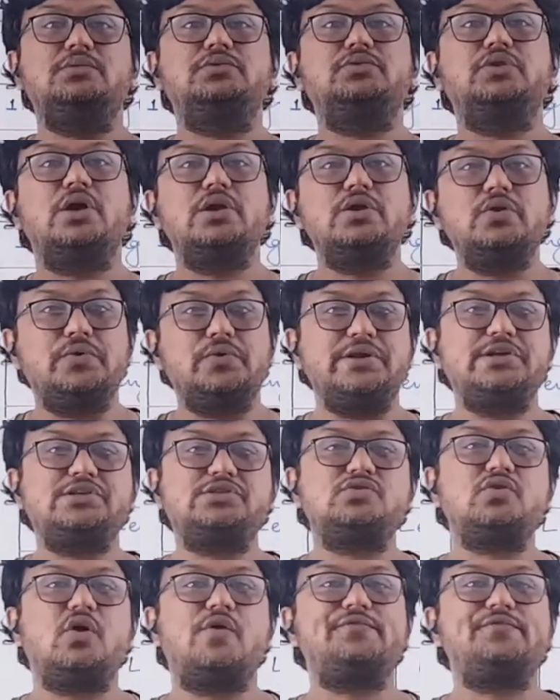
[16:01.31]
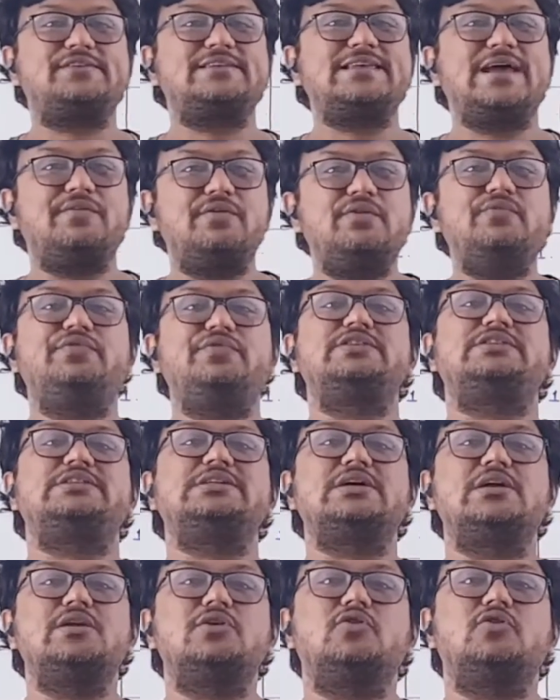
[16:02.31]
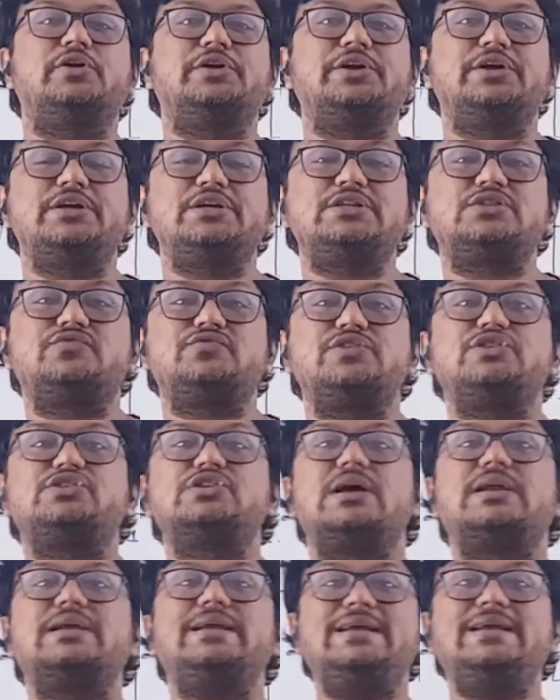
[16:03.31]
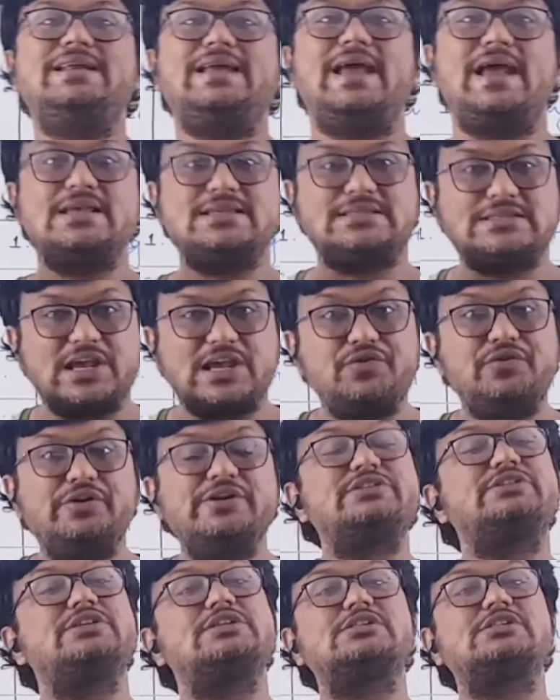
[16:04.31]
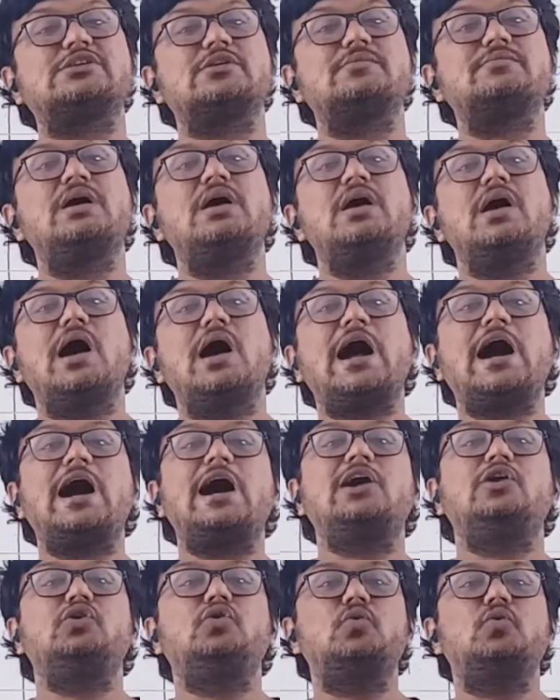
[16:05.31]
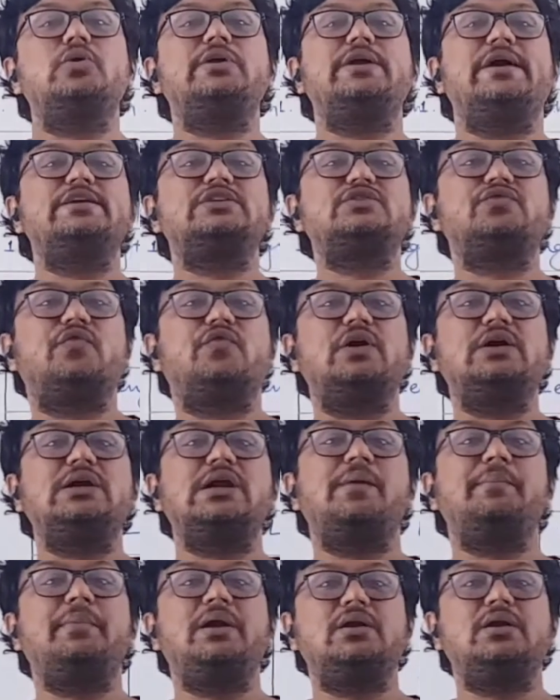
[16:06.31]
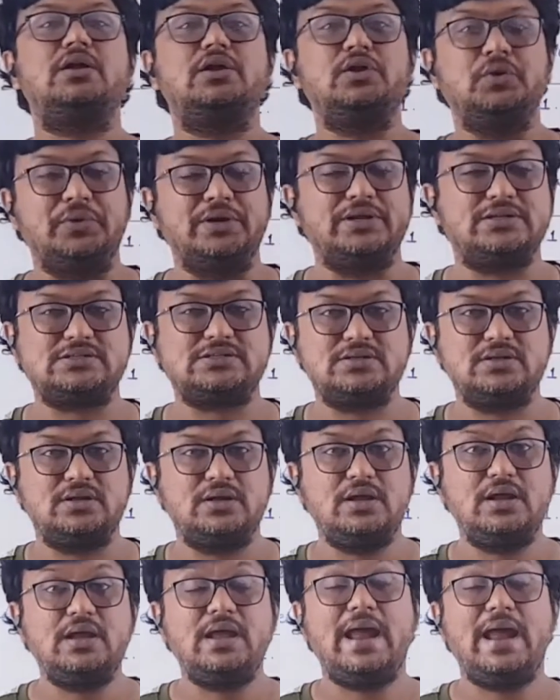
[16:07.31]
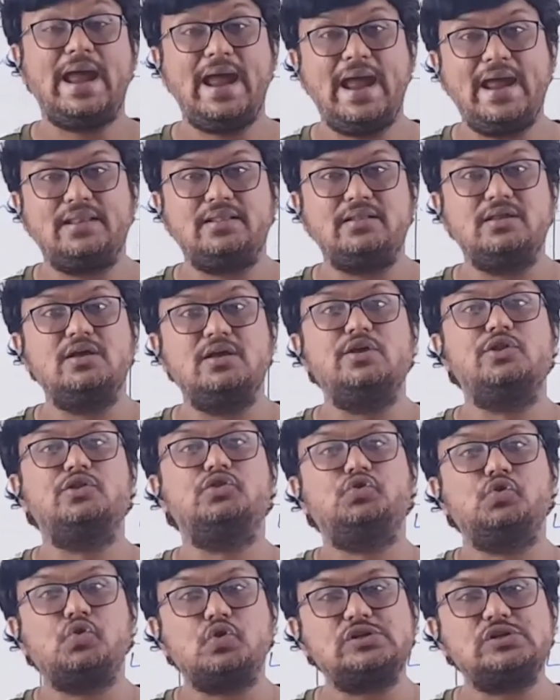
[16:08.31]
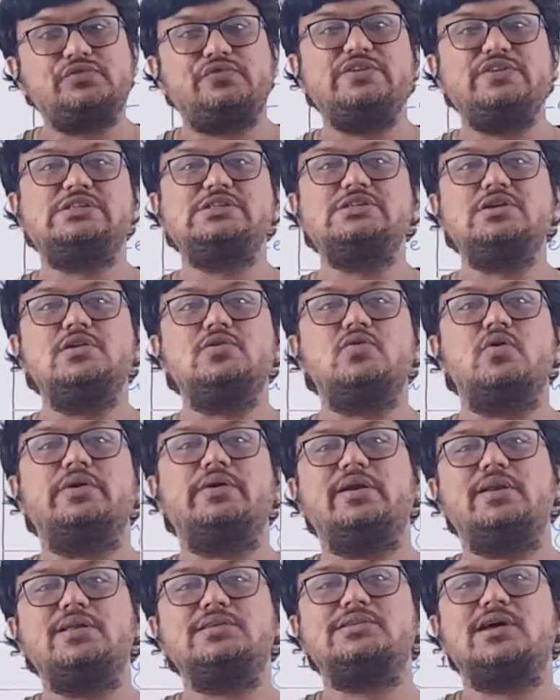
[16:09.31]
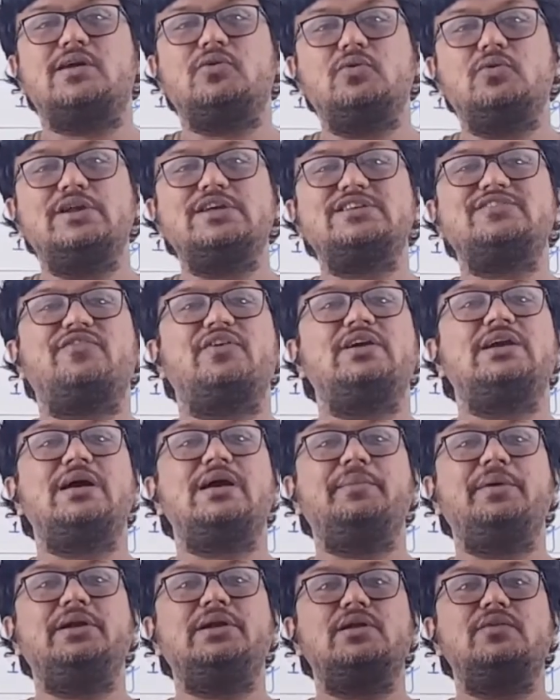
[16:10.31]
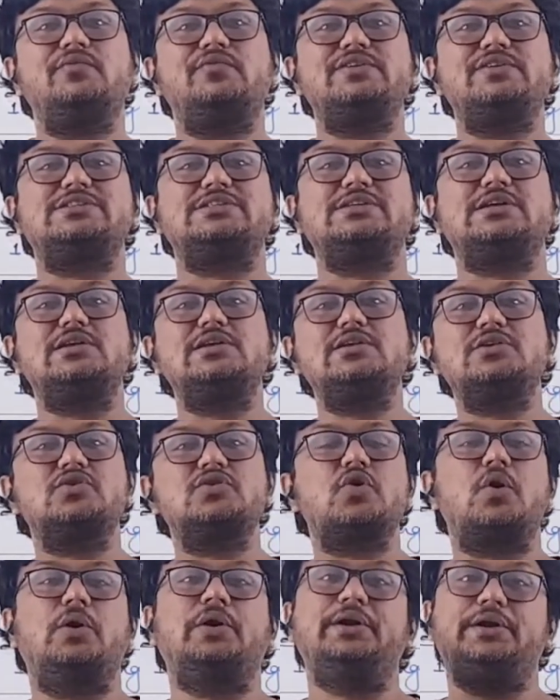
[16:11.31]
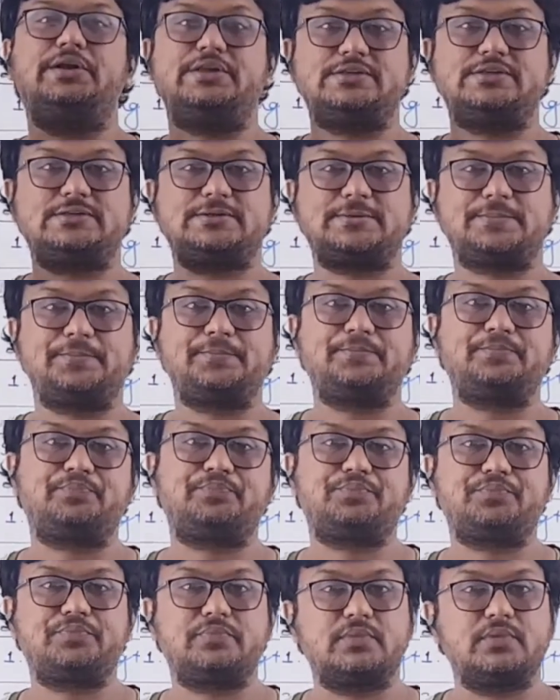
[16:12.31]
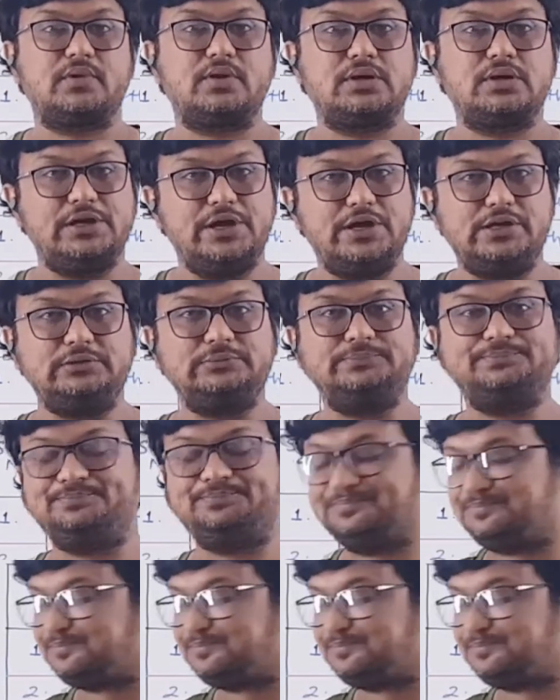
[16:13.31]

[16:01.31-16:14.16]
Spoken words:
The units of 7 physical quantities which are in SI unit system are known as fundamental units, and those physical quantities are known as fundamental physical quantities. Clear?